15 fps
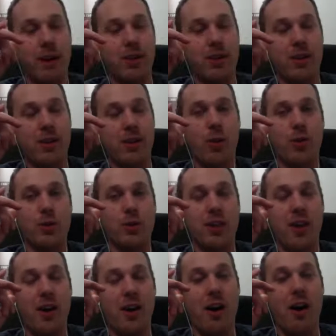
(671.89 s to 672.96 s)
Cole was
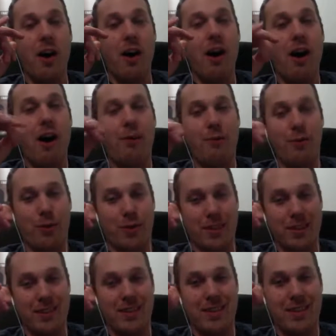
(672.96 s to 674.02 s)
awful
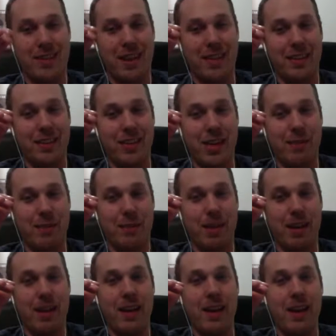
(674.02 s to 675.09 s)
at the chamber,
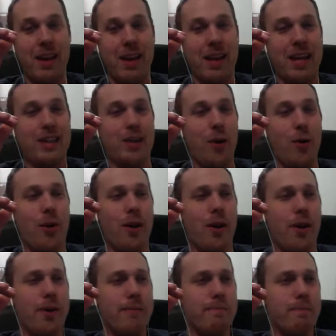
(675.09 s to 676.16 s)
man. He's going.
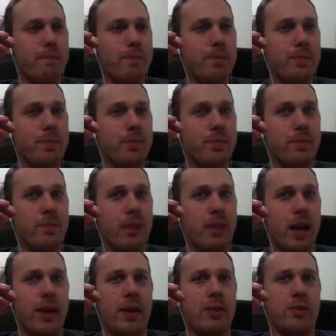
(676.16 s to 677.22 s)

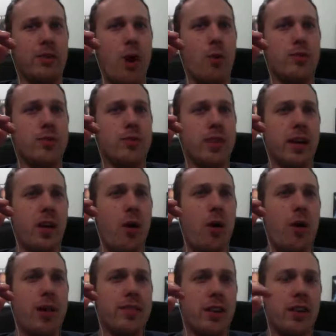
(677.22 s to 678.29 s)
I think it was Coach was like, "Oh,
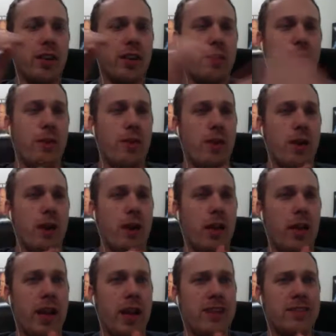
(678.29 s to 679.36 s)
that's not good for
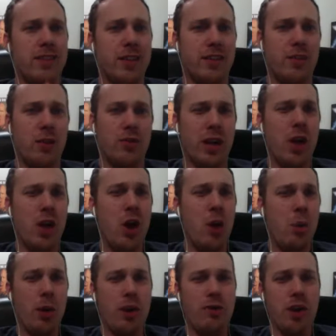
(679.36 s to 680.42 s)
Alexa," and Cole's like,
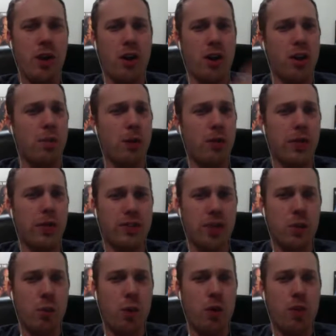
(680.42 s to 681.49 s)
"What are you talking about? That's
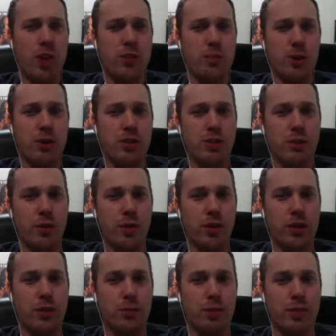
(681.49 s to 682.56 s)
like one less person for
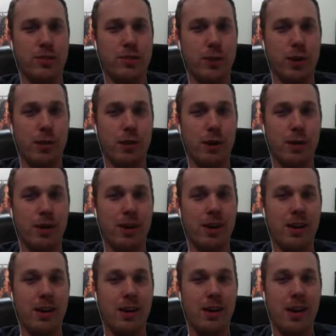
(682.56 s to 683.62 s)
Alexa Bliss to worry about."
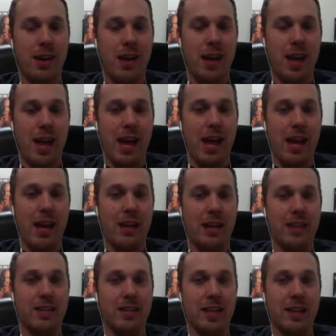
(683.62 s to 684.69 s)
And
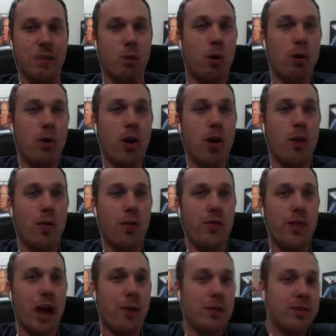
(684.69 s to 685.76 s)
he's like, "Well, no,
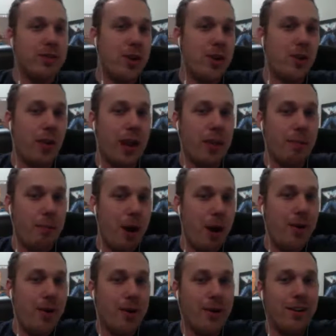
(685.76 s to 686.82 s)
that was her like
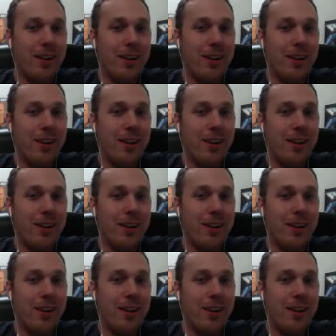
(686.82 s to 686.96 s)
partner.